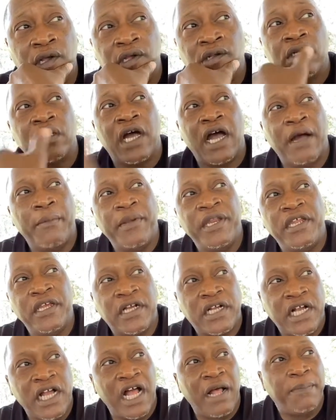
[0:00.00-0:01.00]
How many
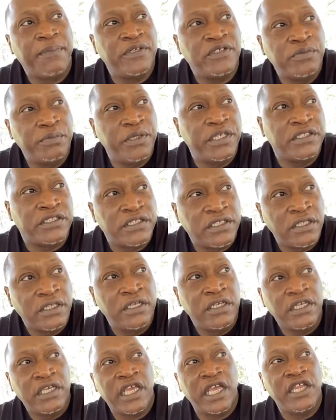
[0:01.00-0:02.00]
accomplishments
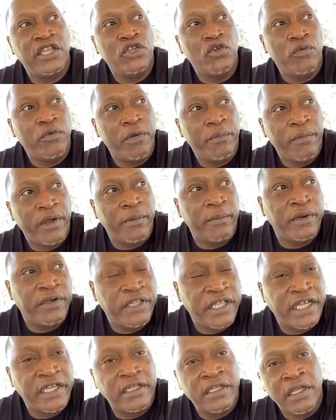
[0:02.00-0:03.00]
can you remember
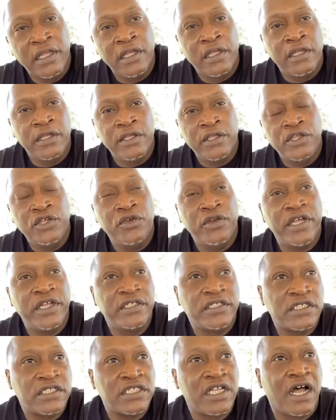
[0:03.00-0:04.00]
that you didn't
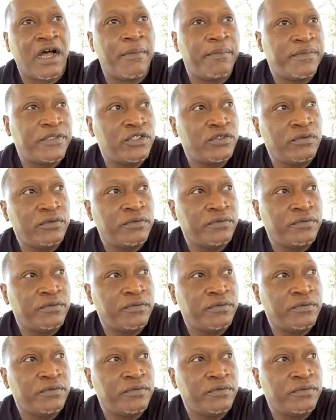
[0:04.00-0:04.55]
stop to